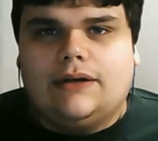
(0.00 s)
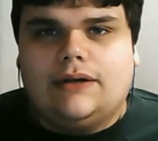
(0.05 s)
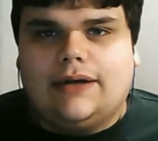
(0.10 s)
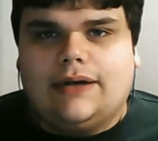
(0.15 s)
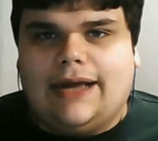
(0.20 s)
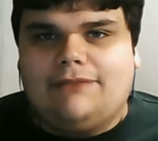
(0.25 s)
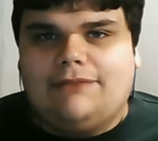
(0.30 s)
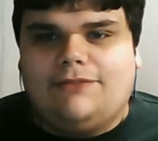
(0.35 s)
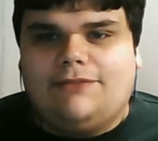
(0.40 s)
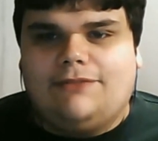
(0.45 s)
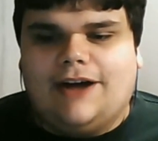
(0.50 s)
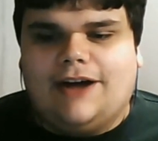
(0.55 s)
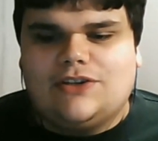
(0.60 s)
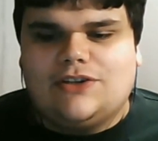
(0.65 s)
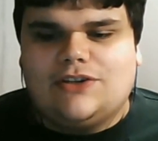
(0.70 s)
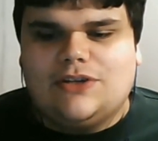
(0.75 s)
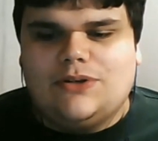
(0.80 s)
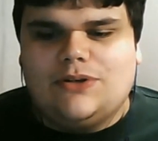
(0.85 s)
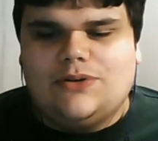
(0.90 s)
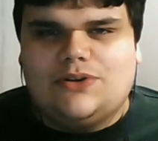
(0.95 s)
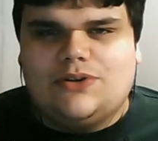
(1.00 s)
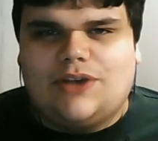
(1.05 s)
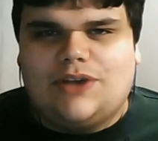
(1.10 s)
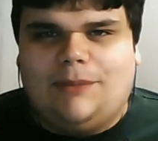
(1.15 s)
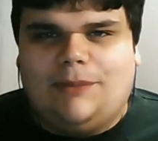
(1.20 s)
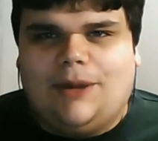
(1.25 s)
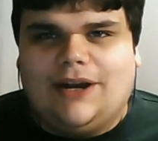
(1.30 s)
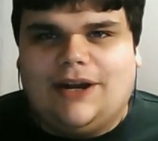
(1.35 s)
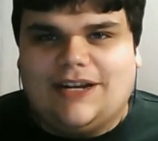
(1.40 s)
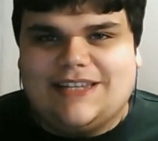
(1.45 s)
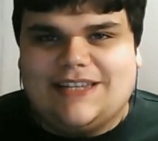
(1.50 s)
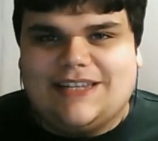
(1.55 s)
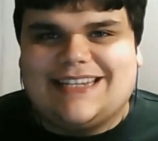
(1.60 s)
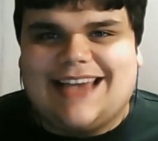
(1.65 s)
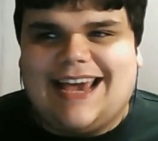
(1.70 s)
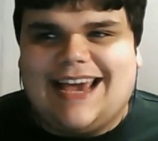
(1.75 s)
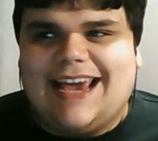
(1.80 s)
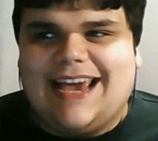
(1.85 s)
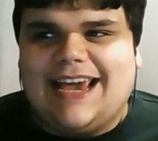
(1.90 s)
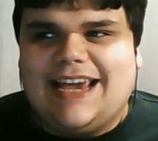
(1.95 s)
at Fox News, come on and
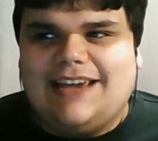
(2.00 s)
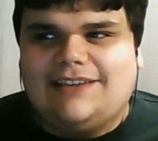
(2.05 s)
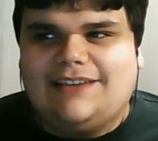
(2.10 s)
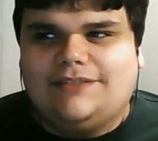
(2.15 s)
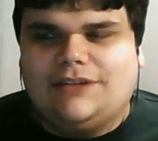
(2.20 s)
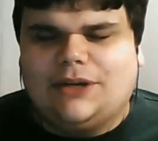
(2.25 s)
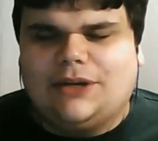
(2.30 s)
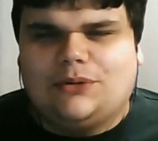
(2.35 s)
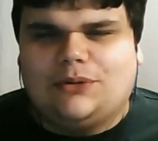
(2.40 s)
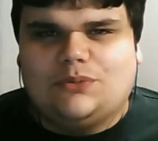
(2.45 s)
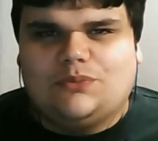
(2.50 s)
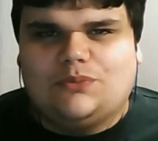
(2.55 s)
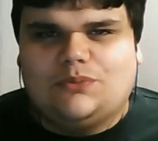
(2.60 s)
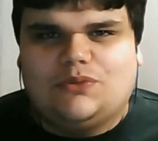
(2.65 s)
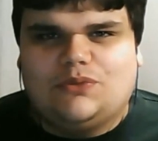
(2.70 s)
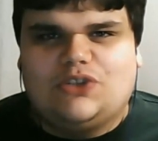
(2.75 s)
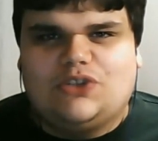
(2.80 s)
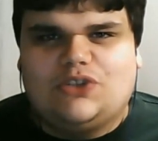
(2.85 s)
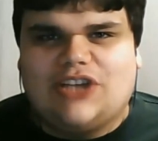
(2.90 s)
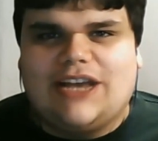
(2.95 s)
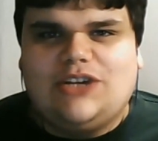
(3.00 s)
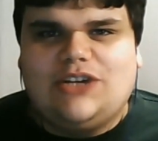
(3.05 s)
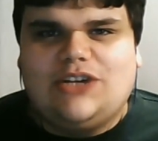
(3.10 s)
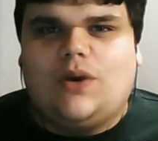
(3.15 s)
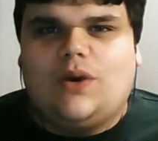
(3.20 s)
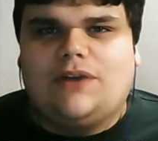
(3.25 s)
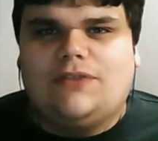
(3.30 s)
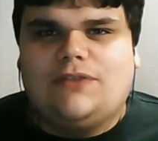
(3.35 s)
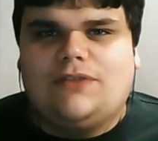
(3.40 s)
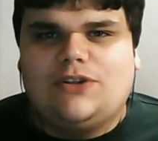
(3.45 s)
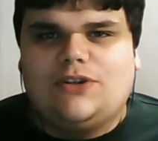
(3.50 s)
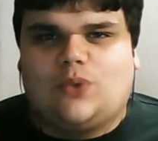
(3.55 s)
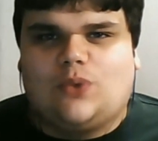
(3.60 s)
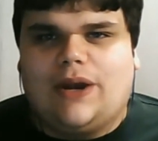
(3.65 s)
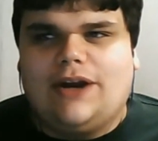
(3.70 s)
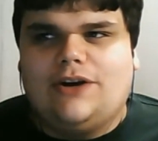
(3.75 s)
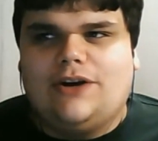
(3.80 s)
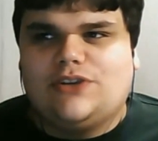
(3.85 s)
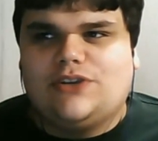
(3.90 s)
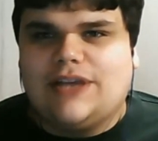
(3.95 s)
say to one of his
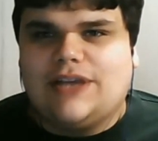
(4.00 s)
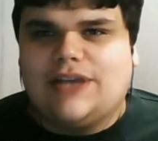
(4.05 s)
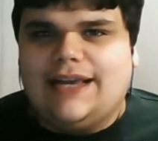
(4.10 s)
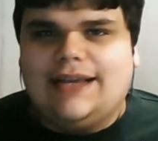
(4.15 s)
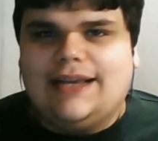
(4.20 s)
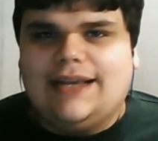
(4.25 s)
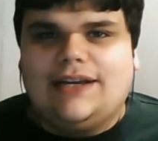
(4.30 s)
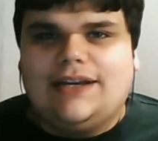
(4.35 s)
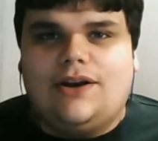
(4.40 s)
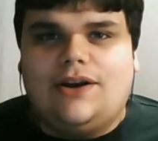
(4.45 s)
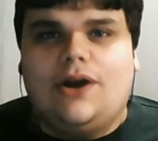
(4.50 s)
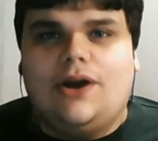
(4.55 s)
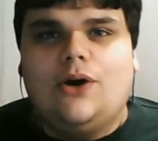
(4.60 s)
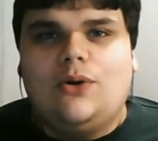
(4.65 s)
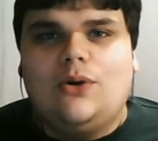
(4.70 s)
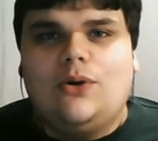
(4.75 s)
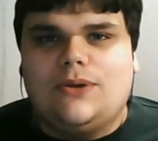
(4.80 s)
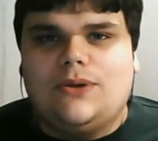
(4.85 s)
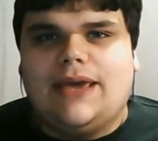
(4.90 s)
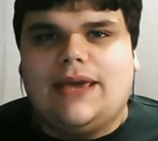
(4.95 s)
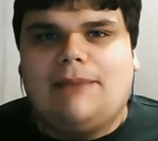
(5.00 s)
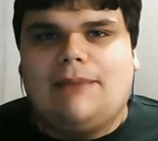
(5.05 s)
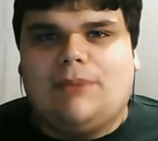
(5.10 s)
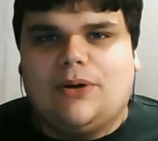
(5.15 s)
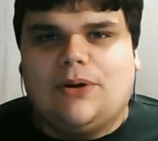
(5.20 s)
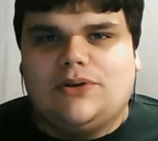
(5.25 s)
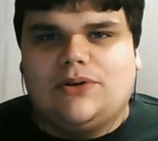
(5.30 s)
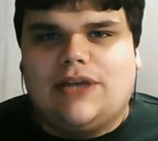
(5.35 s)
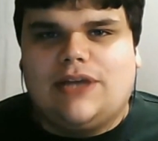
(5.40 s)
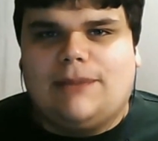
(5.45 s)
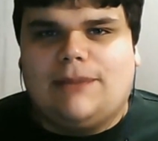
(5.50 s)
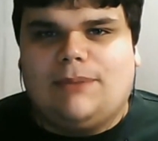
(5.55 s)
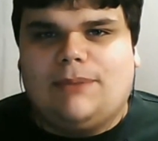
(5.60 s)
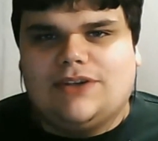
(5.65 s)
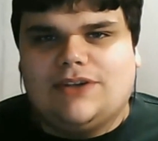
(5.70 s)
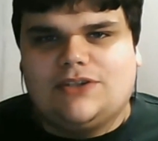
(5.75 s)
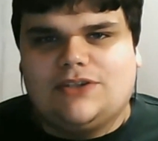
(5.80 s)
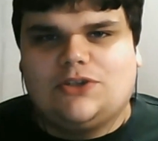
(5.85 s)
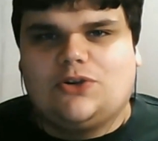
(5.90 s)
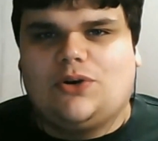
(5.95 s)
writers, no, you can't post that
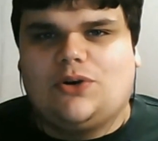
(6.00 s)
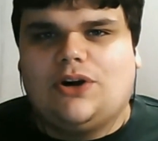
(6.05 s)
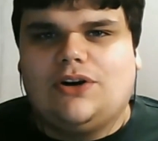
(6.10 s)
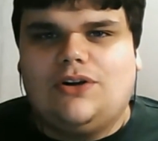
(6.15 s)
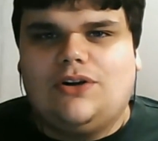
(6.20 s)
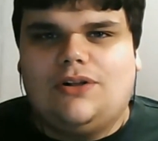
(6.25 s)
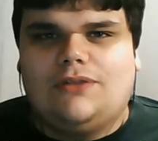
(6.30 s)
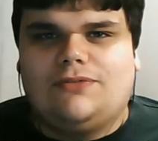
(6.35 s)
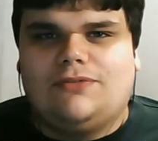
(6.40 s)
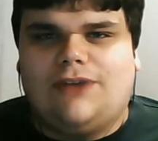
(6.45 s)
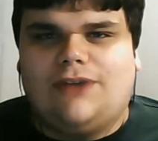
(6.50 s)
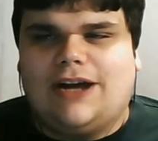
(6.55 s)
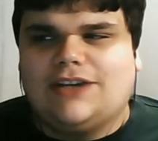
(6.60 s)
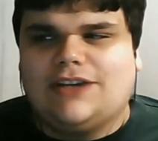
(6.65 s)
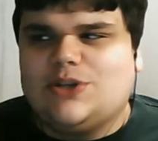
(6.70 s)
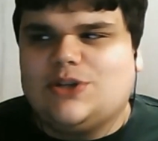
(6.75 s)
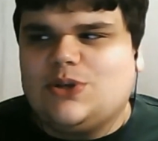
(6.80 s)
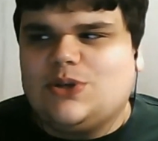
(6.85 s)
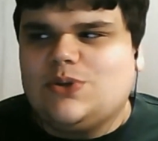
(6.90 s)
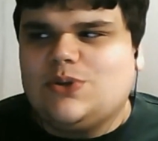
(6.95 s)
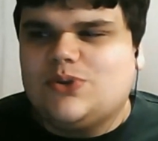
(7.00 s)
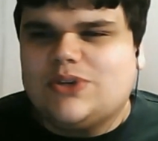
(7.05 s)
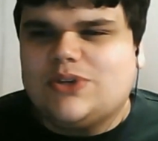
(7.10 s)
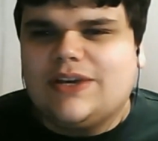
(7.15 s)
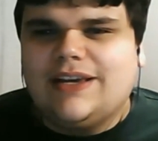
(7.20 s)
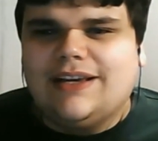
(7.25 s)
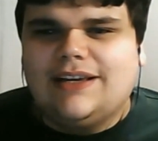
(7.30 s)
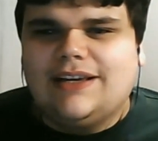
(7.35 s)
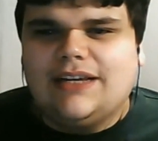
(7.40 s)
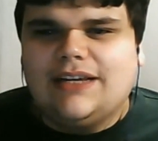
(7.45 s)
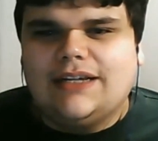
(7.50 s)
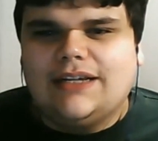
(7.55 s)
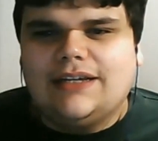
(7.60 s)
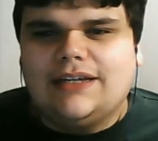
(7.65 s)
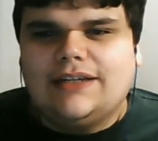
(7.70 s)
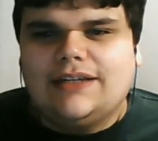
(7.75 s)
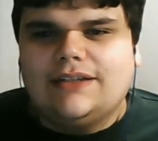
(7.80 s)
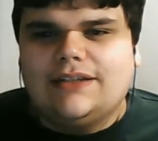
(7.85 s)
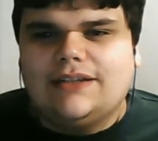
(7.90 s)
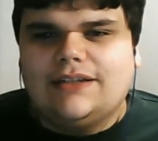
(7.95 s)
because it's critical of Fox News.
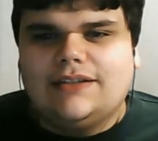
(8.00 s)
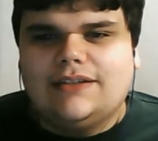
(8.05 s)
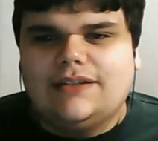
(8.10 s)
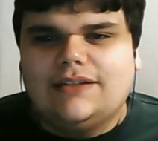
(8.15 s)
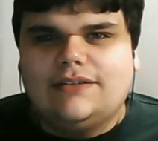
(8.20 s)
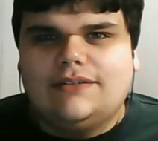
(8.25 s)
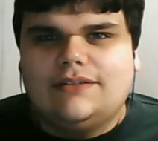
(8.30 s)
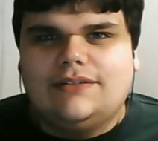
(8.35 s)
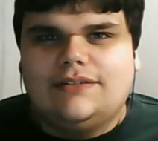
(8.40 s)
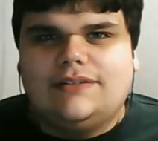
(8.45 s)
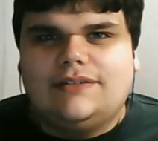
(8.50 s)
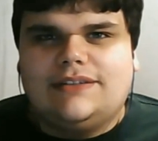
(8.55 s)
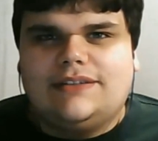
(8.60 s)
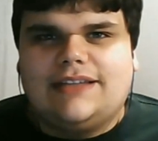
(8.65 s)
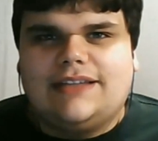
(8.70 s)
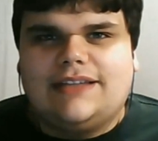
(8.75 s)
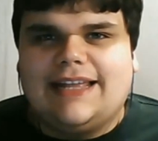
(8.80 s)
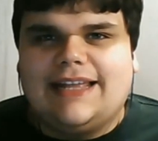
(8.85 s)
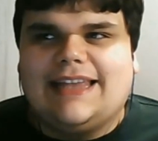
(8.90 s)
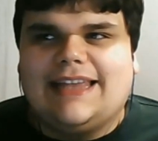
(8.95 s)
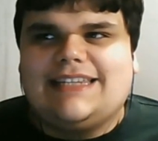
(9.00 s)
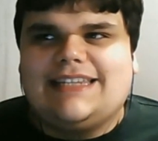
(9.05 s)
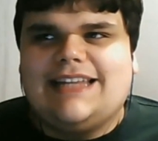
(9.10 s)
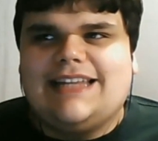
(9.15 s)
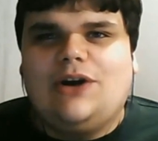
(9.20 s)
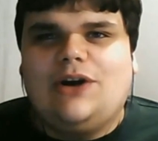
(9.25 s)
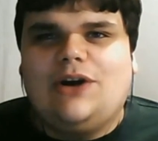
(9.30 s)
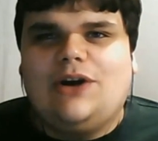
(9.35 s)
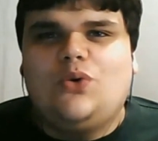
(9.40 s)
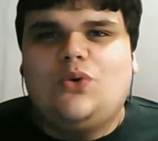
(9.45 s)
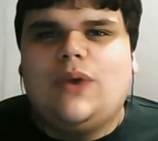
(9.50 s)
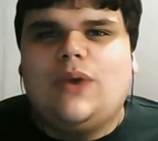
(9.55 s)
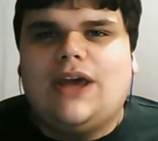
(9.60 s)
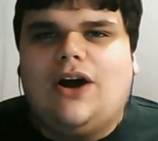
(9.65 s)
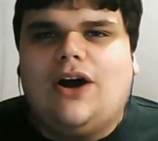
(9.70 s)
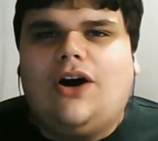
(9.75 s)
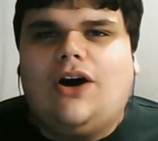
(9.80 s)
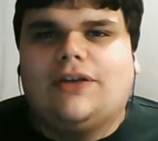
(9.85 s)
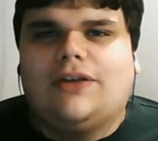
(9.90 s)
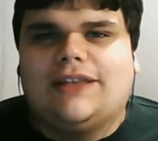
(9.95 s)
That's not who
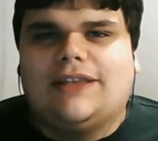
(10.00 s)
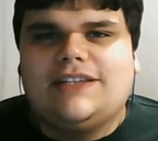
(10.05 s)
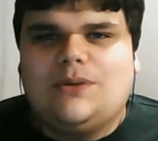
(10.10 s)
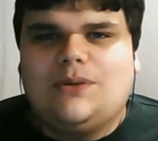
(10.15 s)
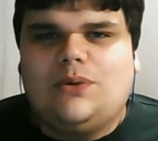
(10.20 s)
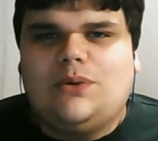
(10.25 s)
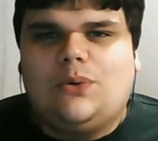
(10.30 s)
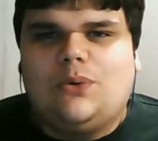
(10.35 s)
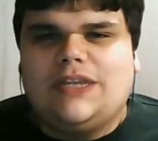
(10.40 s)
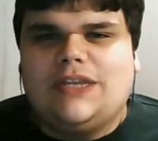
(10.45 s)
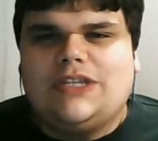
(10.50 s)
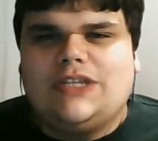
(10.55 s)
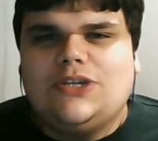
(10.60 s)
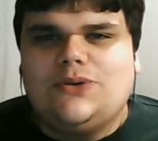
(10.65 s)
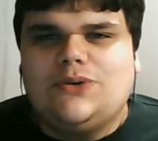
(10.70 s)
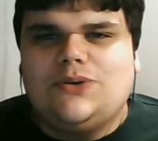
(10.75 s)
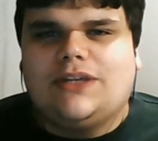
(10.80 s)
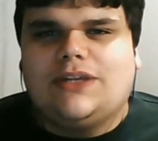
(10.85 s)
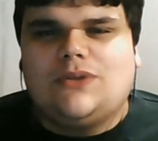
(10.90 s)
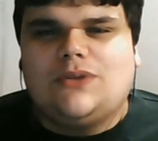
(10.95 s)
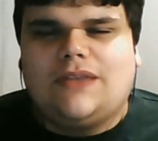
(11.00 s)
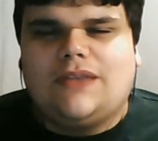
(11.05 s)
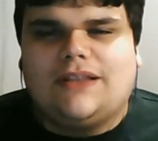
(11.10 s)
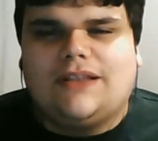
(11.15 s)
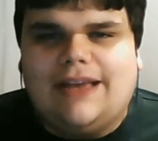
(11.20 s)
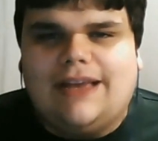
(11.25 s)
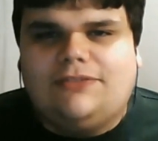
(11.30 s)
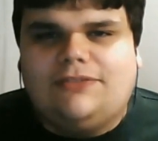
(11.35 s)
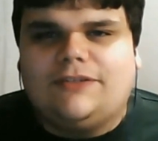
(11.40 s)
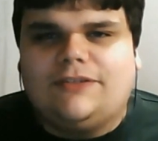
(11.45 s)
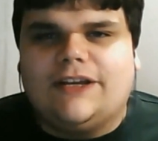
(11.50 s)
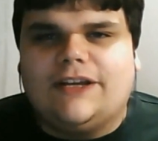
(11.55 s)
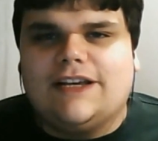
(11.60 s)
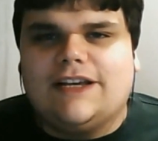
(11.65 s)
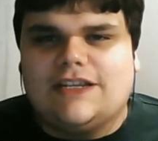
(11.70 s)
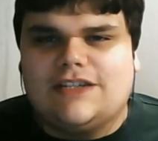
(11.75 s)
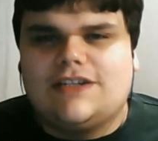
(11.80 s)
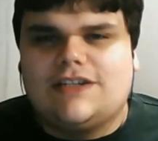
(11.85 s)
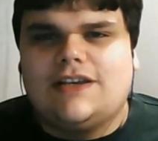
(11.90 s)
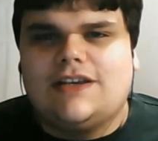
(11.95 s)
we are. That's not what we do. That's what the left
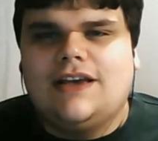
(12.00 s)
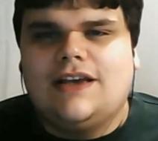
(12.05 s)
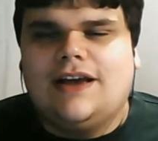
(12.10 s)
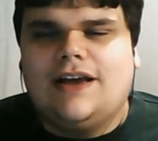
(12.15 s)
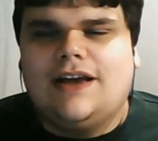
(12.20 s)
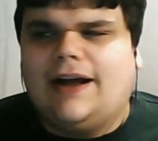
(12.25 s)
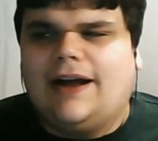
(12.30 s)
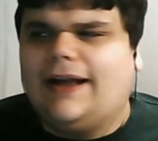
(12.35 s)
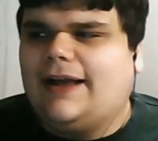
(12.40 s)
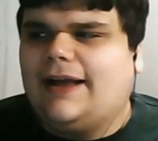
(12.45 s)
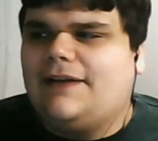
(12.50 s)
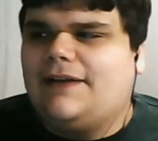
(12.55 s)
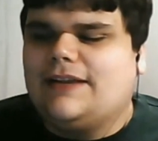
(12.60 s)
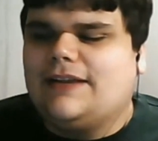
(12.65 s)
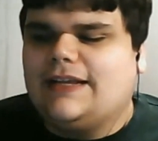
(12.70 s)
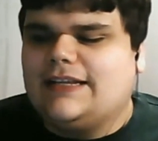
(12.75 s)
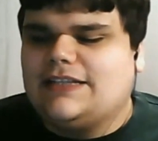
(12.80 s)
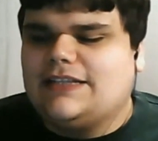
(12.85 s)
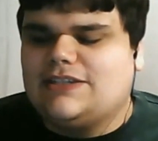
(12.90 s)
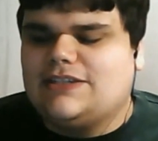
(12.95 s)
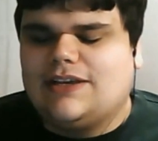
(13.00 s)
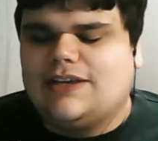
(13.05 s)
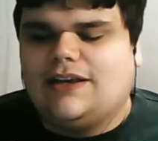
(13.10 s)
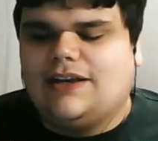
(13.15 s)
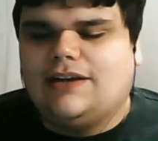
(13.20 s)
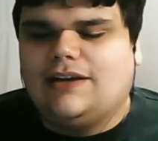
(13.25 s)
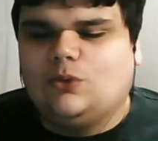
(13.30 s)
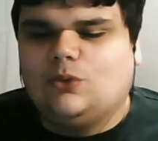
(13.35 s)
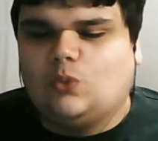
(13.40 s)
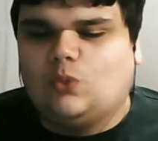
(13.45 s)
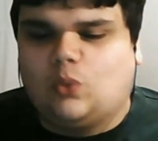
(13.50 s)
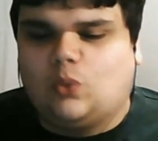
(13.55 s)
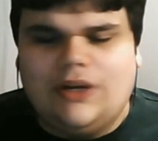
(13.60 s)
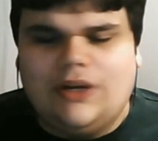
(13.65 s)
does. And it's really